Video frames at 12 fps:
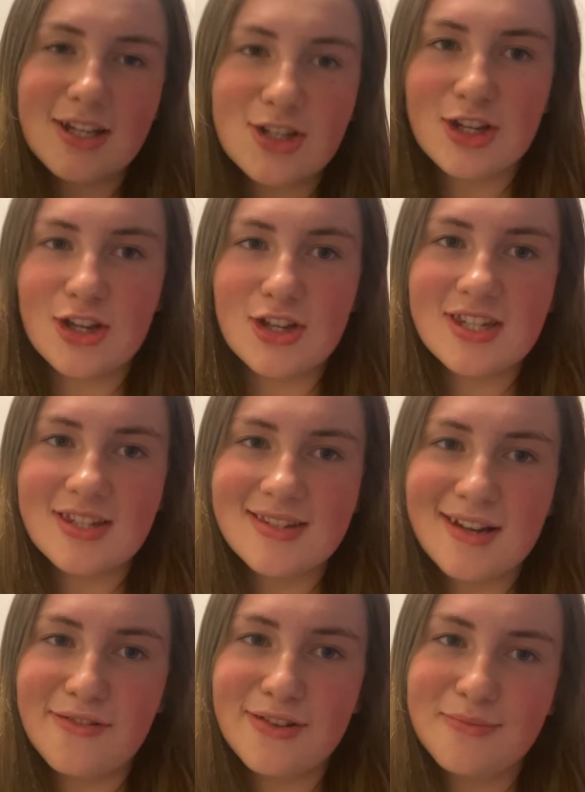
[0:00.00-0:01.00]
shirts and
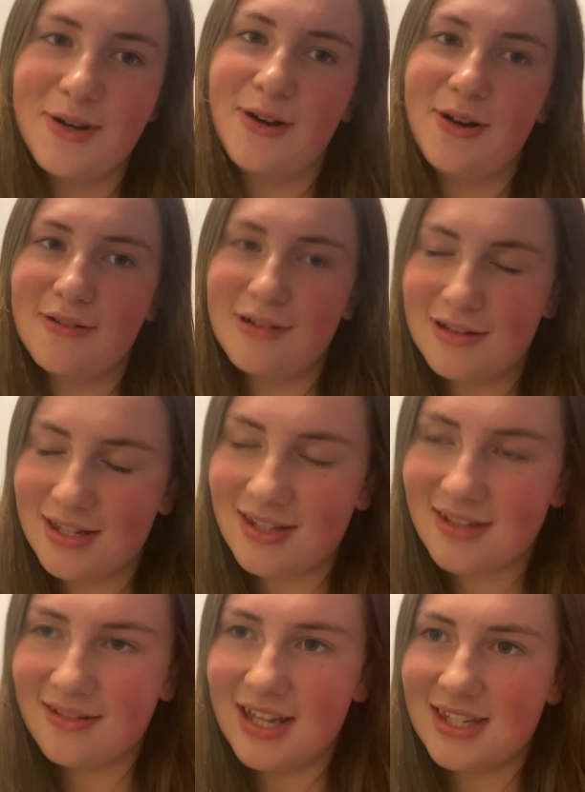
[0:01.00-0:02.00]
stuff tomorrow because
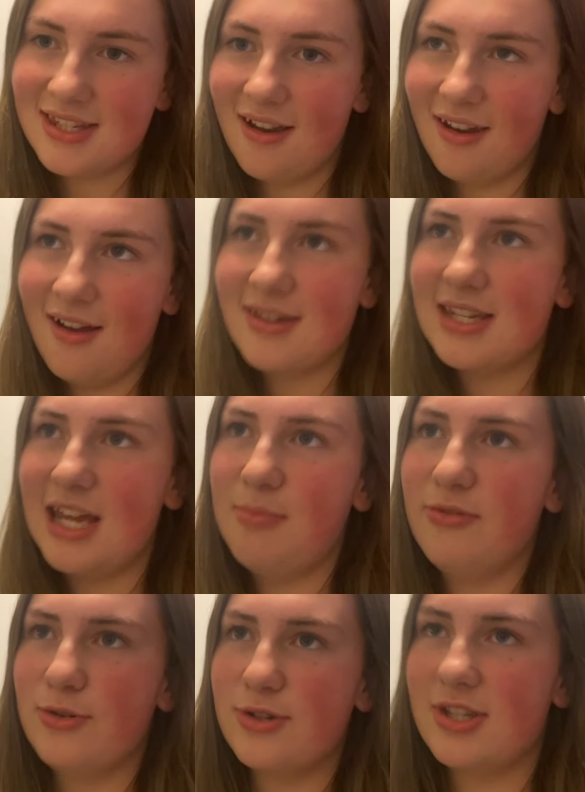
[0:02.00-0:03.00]
it's our last day
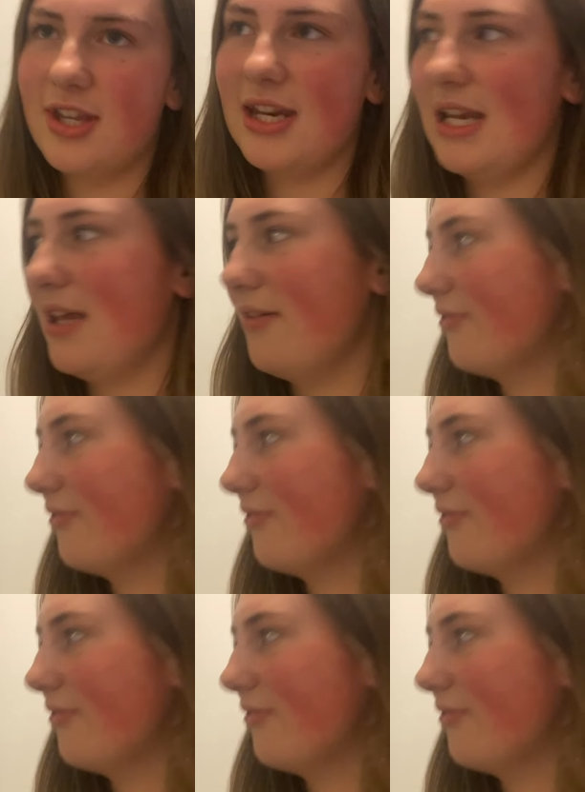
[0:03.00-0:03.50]
before study leave.